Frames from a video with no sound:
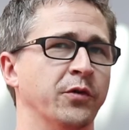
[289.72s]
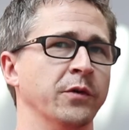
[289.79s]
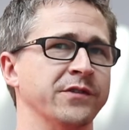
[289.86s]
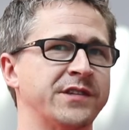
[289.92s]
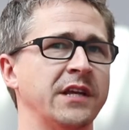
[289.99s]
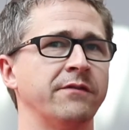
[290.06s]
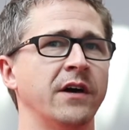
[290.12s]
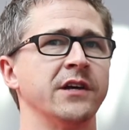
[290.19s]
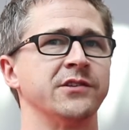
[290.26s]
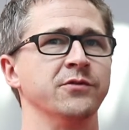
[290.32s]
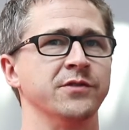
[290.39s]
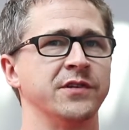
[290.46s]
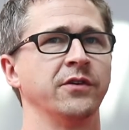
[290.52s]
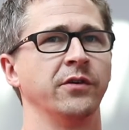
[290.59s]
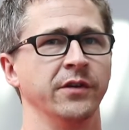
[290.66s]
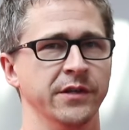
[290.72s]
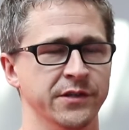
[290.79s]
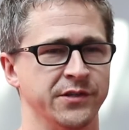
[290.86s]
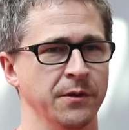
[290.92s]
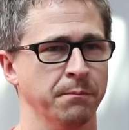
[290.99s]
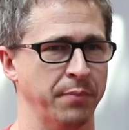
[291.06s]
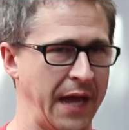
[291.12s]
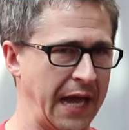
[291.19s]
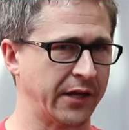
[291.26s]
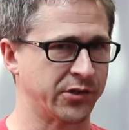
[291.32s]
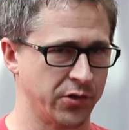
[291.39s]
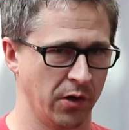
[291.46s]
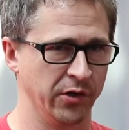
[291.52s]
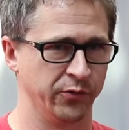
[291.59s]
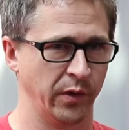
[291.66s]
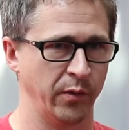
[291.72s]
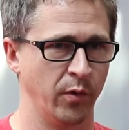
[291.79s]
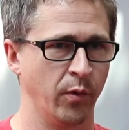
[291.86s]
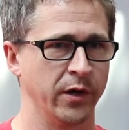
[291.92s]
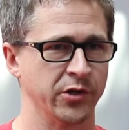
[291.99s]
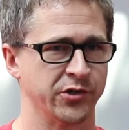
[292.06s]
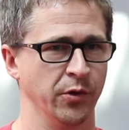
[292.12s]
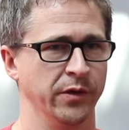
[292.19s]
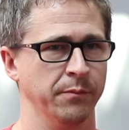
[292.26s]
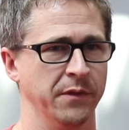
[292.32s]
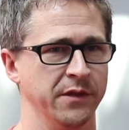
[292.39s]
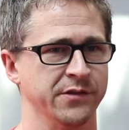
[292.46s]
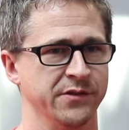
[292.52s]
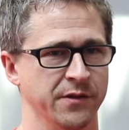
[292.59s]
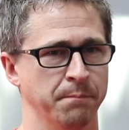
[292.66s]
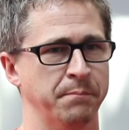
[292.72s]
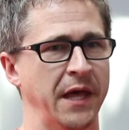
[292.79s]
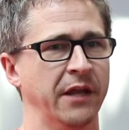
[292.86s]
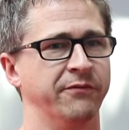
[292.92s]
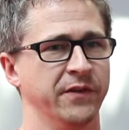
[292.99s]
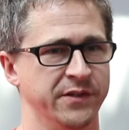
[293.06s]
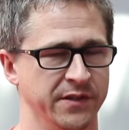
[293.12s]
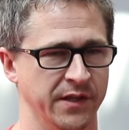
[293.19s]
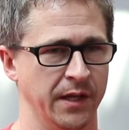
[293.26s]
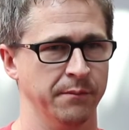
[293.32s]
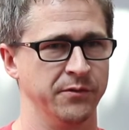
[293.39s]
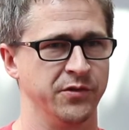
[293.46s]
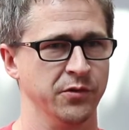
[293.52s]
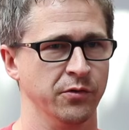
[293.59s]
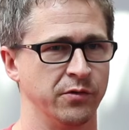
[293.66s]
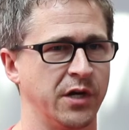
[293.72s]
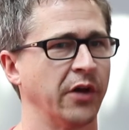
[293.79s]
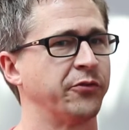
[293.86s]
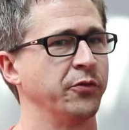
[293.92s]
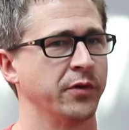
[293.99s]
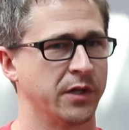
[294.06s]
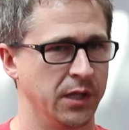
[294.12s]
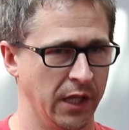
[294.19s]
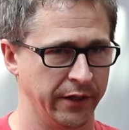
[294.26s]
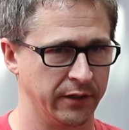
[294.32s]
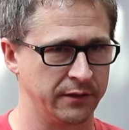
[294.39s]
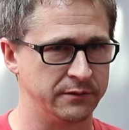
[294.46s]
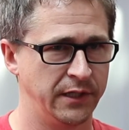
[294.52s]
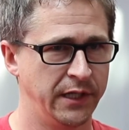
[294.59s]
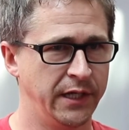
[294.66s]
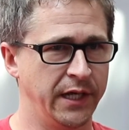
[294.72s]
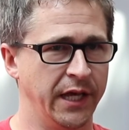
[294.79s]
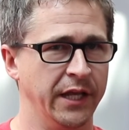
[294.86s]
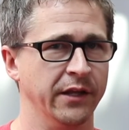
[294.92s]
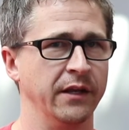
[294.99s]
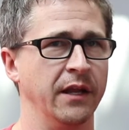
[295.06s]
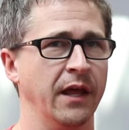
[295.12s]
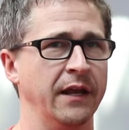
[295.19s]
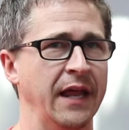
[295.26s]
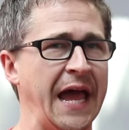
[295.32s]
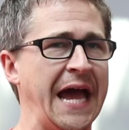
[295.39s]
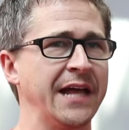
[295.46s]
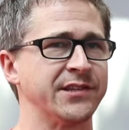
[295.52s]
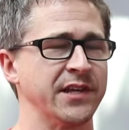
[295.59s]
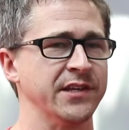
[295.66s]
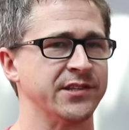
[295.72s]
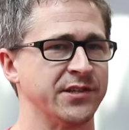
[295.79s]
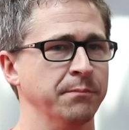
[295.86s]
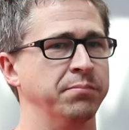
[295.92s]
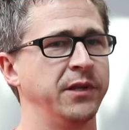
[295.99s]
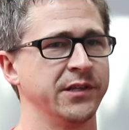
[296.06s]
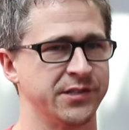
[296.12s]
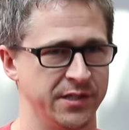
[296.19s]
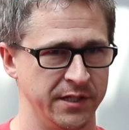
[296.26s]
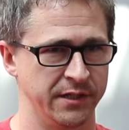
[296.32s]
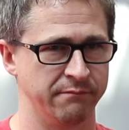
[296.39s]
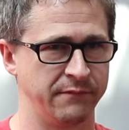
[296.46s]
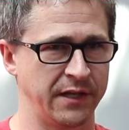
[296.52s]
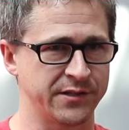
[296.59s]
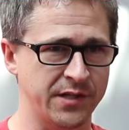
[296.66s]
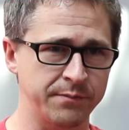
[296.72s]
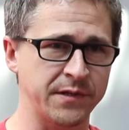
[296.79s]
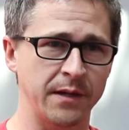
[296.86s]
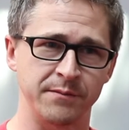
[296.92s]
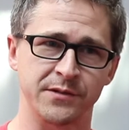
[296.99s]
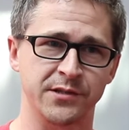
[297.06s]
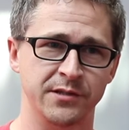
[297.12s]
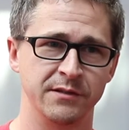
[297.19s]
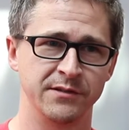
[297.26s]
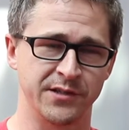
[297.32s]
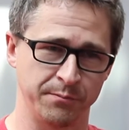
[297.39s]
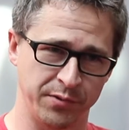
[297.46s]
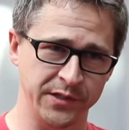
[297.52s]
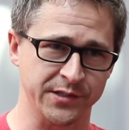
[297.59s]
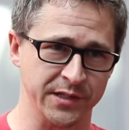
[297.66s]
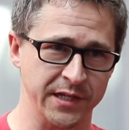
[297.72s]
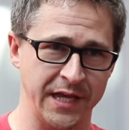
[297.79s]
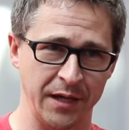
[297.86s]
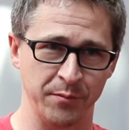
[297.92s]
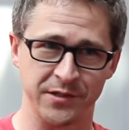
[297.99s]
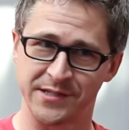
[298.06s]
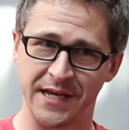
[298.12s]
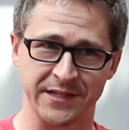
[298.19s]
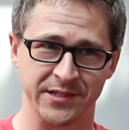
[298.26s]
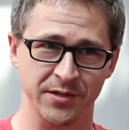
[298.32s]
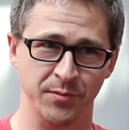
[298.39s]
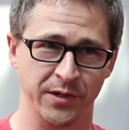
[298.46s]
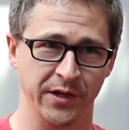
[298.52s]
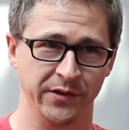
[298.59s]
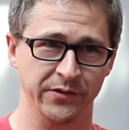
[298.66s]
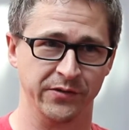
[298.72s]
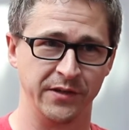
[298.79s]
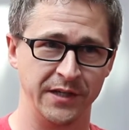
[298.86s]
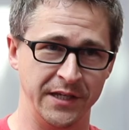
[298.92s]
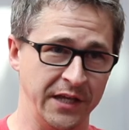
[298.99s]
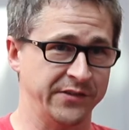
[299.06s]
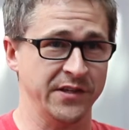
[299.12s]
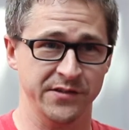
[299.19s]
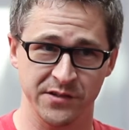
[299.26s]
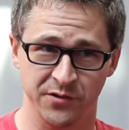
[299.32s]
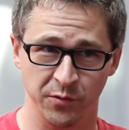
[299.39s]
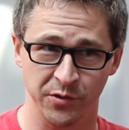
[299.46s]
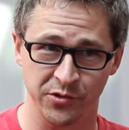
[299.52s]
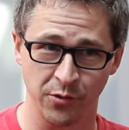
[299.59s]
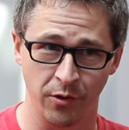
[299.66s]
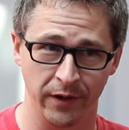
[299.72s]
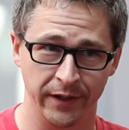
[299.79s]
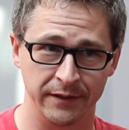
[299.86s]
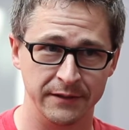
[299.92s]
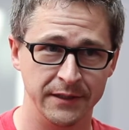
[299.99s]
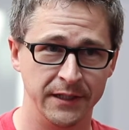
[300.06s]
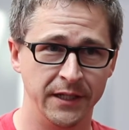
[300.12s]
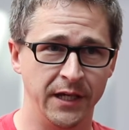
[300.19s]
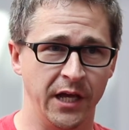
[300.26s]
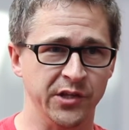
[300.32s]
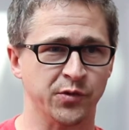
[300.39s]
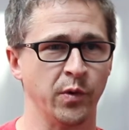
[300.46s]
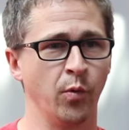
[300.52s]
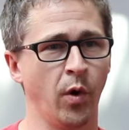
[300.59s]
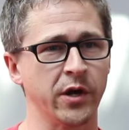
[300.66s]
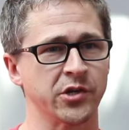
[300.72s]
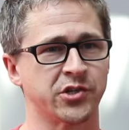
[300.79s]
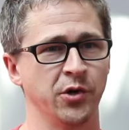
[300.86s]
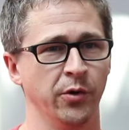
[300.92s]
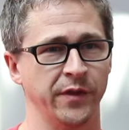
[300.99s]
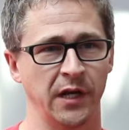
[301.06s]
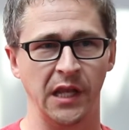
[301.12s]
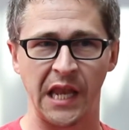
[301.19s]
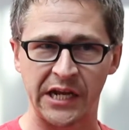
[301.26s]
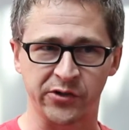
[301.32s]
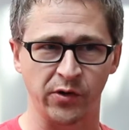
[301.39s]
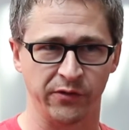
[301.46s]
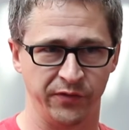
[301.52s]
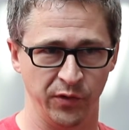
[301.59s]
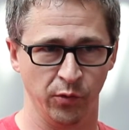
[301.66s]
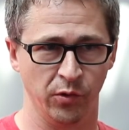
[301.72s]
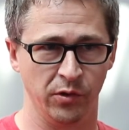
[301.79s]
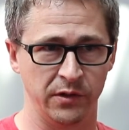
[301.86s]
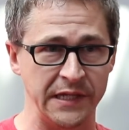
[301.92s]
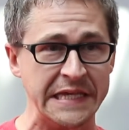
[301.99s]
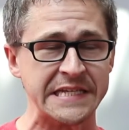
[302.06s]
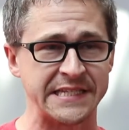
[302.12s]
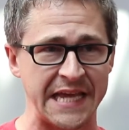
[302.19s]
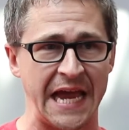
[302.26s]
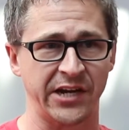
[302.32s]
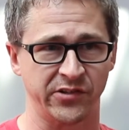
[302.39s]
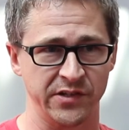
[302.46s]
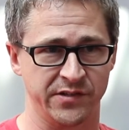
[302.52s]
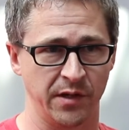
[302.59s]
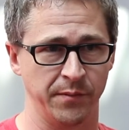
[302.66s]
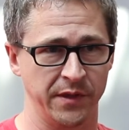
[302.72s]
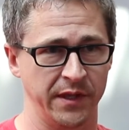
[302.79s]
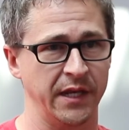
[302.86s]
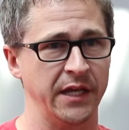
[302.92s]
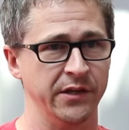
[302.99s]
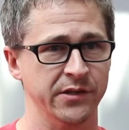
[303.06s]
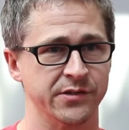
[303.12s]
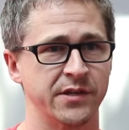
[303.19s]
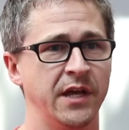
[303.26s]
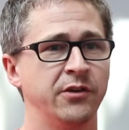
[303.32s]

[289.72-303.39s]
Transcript: To incentivize utilities to back ChargeWay, we want to show them that this is a benefit to them to cut through the clutter. And it, and it adds a simplicity. And sometimes simplicity can be sexy because it's easy to enjoy. And so we want to show that electric fuel is actually something that is